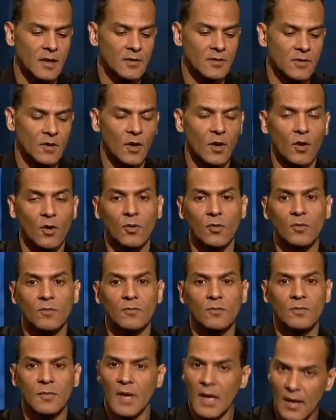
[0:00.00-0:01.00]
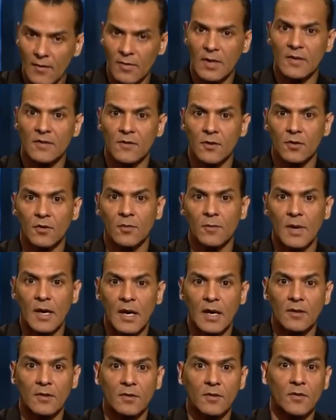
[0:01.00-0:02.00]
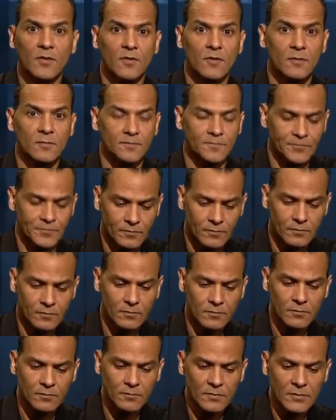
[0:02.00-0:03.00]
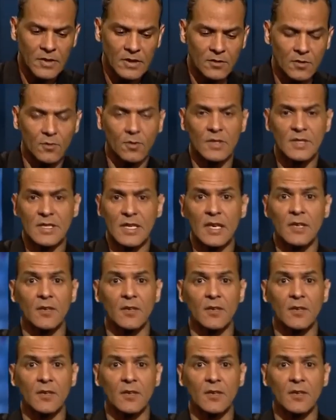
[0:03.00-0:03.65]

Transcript: So having external monitors to extend